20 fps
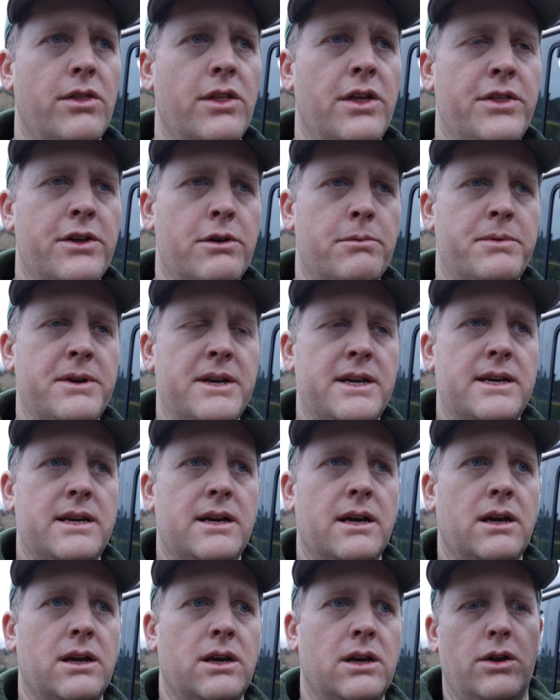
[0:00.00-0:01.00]
then there'll
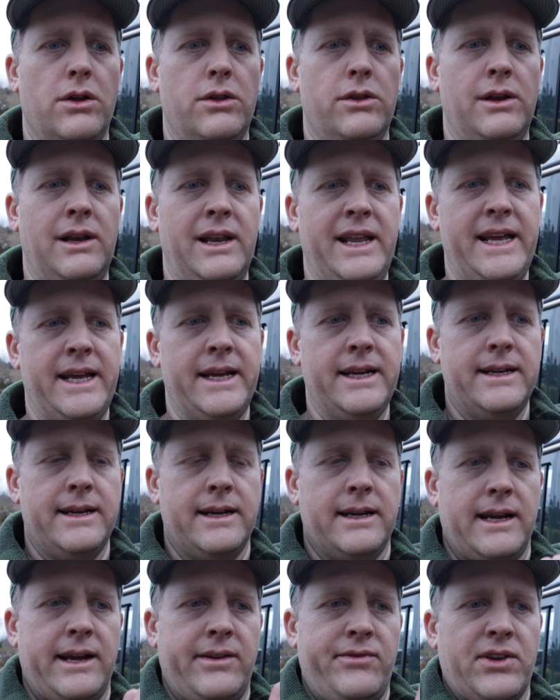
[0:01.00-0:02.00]
be the
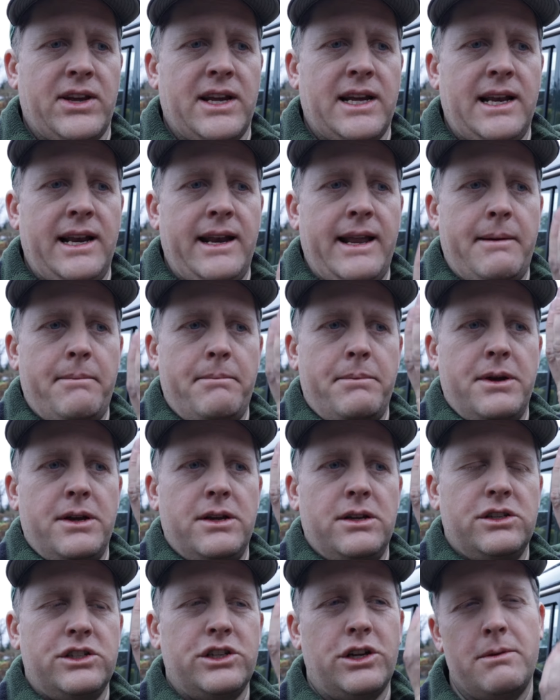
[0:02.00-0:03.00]
leg and the clamp,
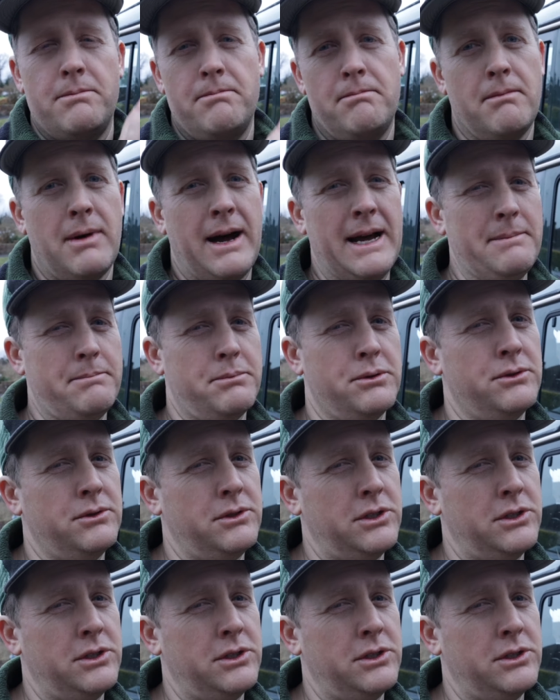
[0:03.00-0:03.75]
so it might pull